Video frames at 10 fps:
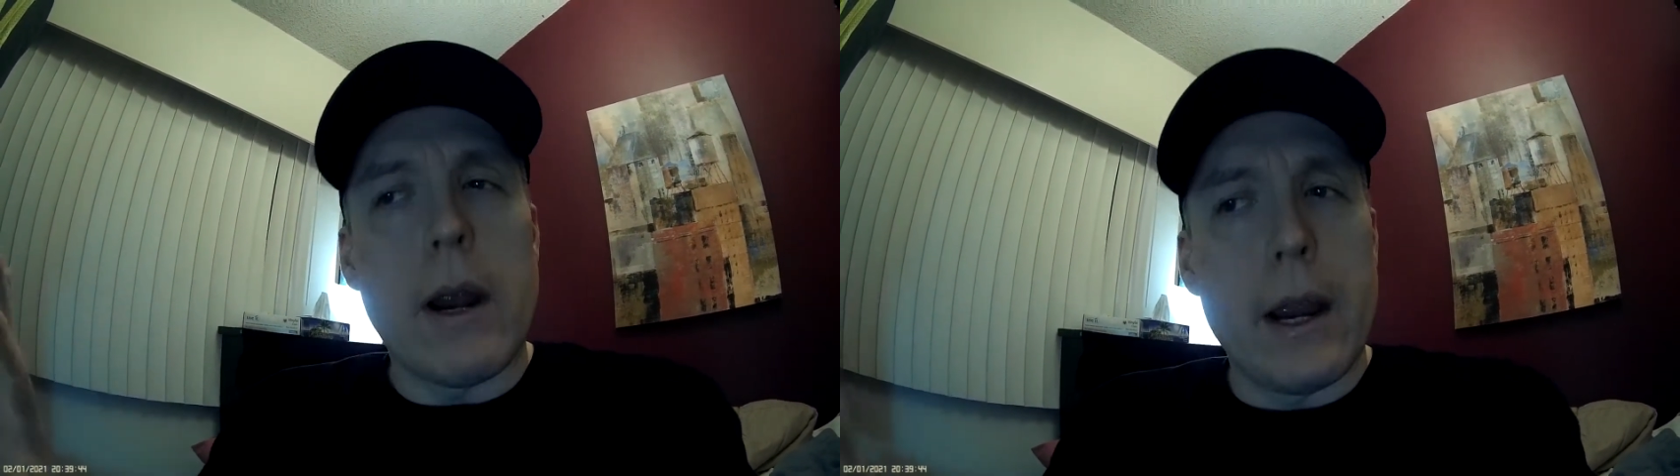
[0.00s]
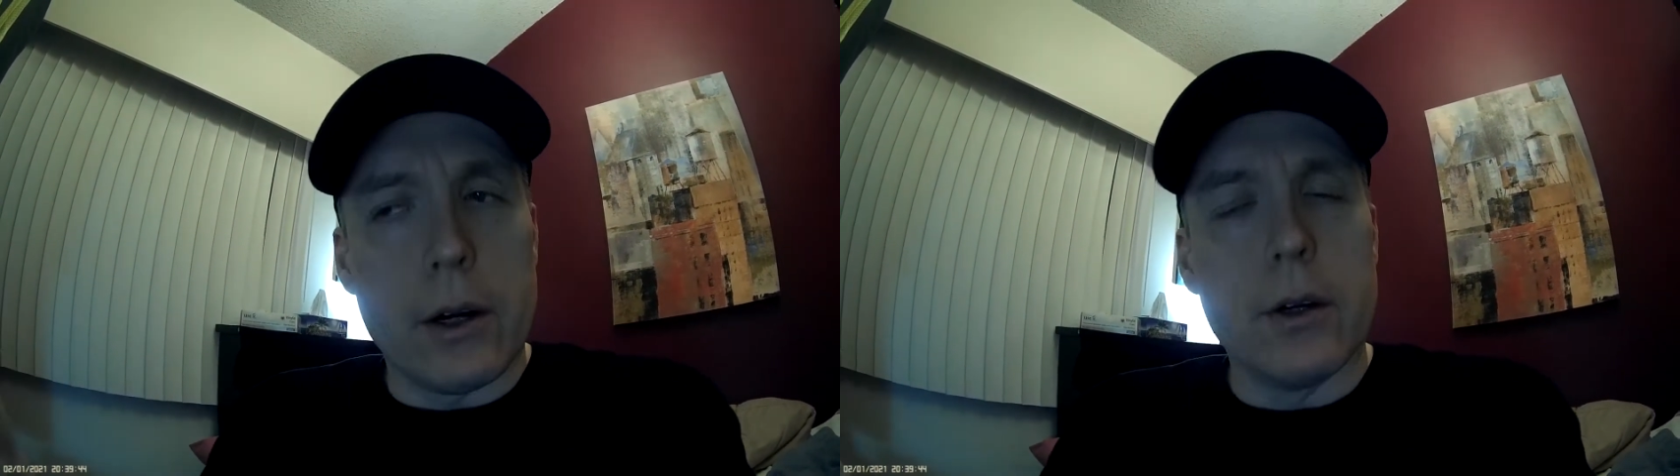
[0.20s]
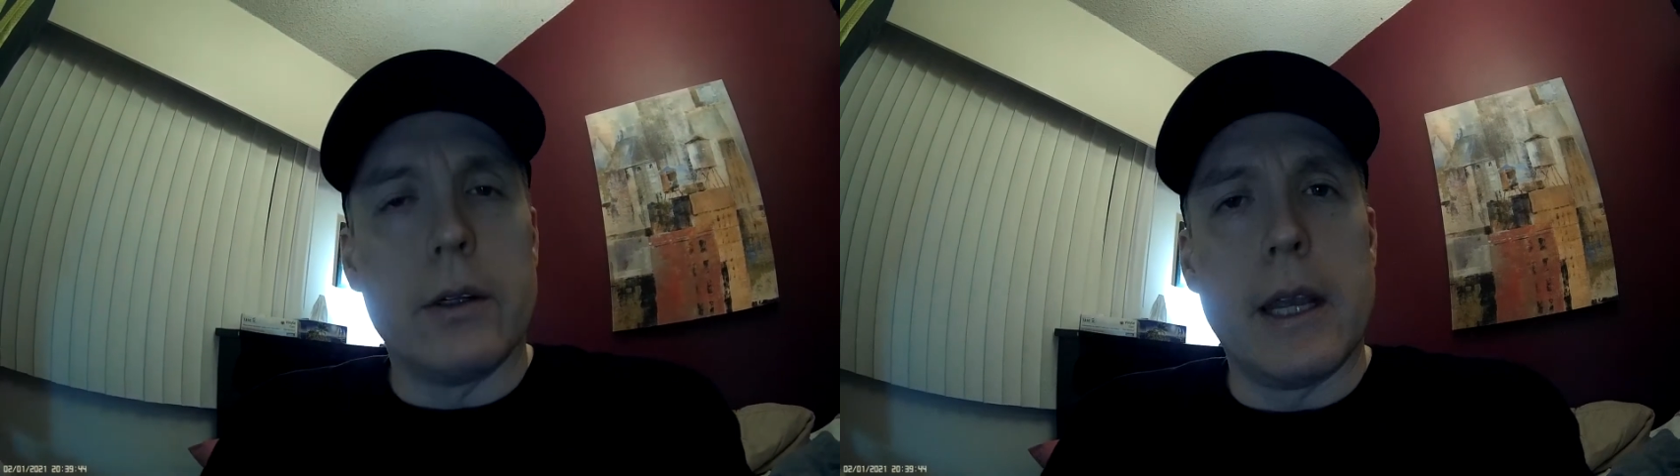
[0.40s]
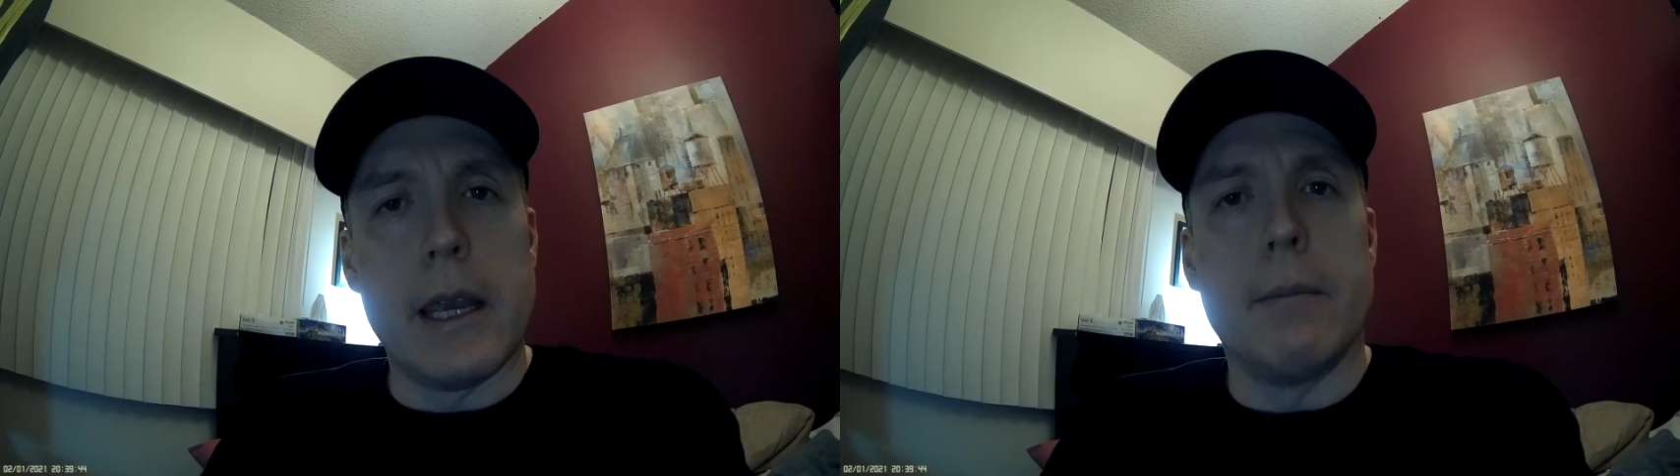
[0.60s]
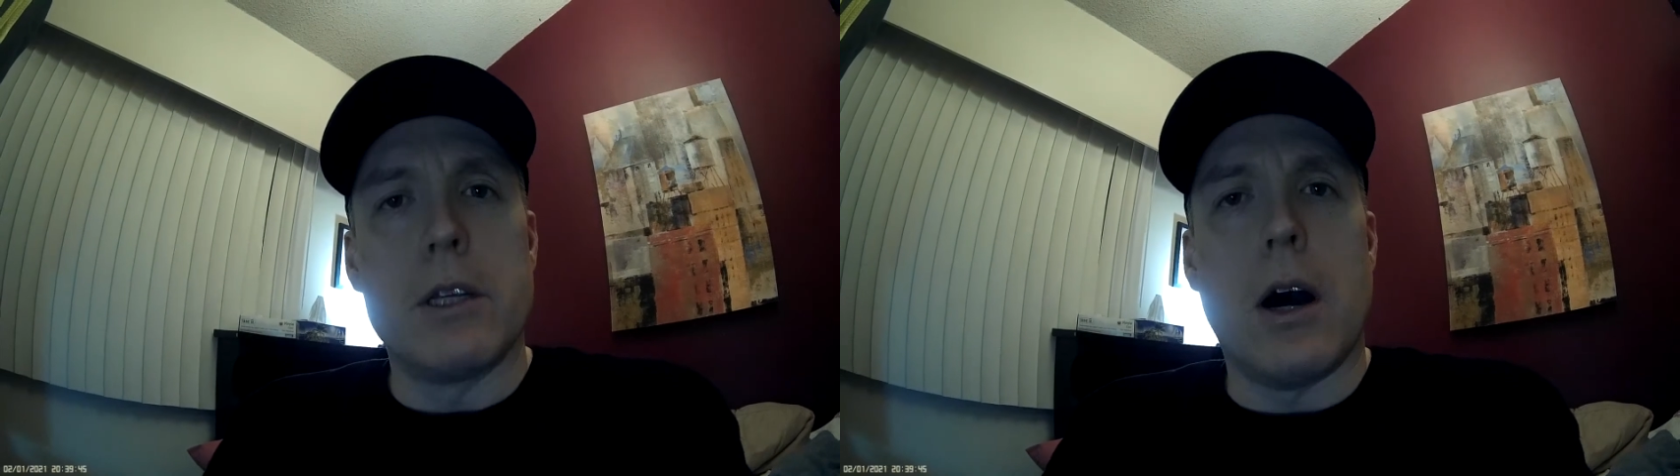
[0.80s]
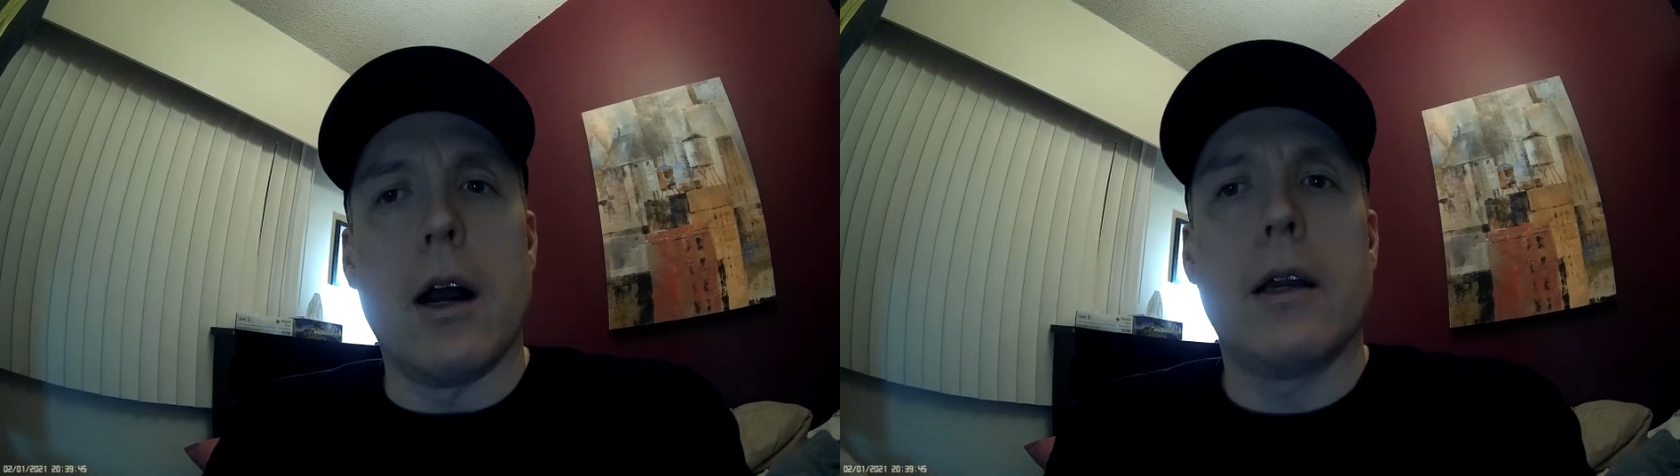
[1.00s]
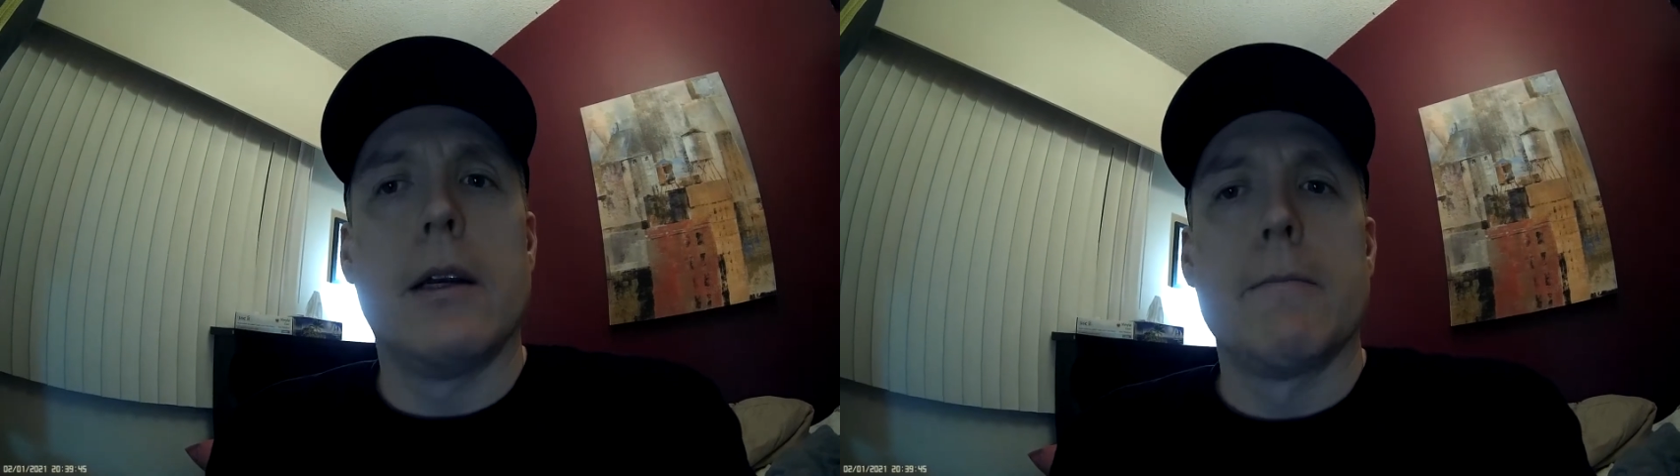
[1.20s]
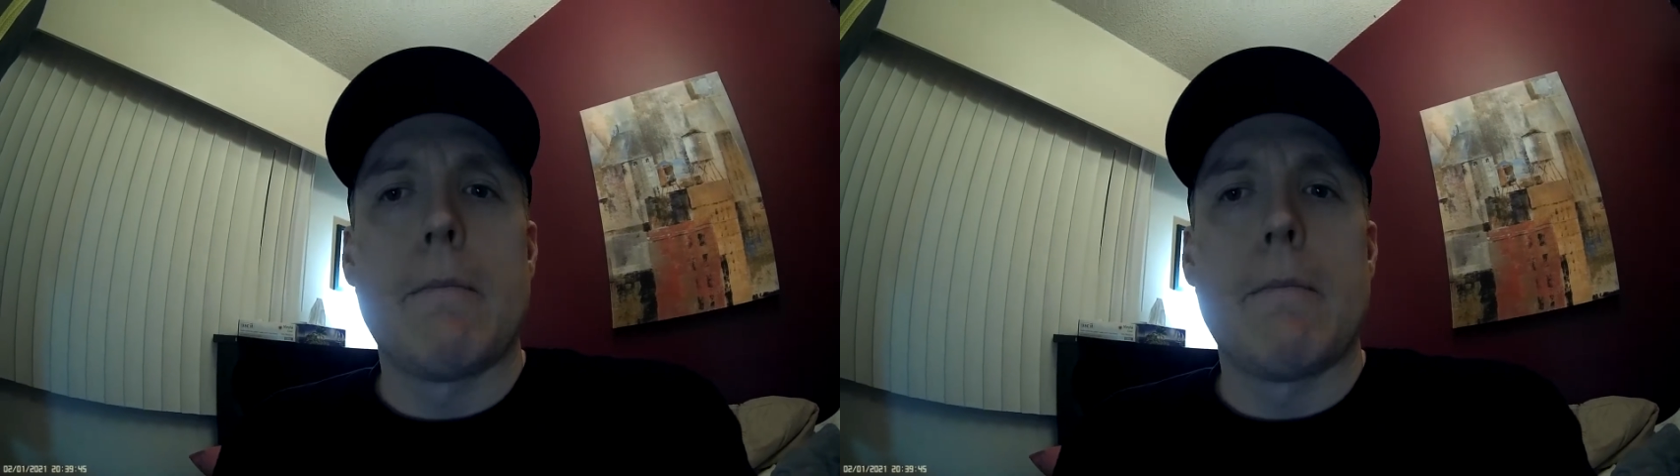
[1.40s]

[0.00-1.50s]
I heard him talk,